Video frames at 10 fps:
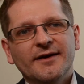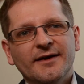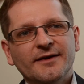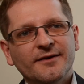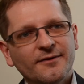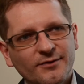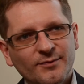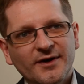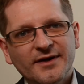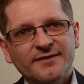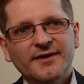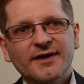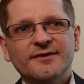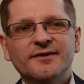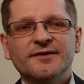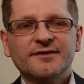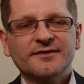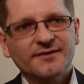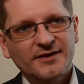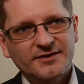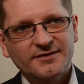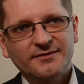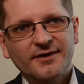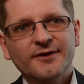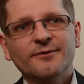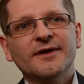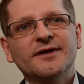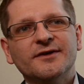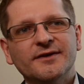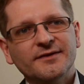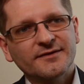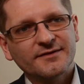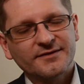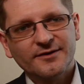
And non-market factors such as regulations